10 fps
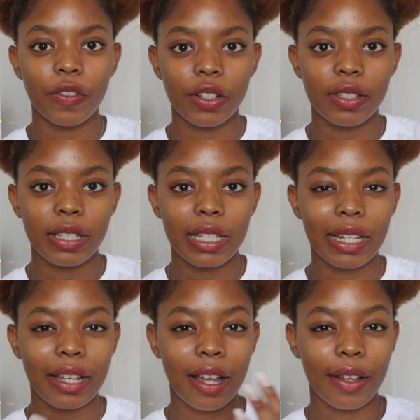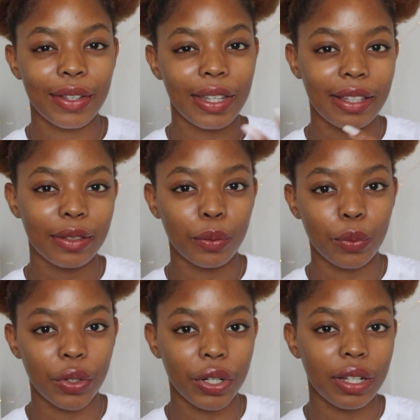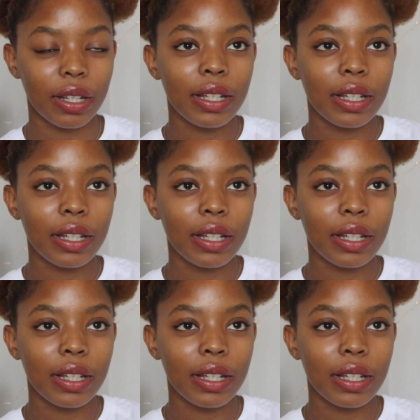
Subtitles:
varsity, like how you get the work.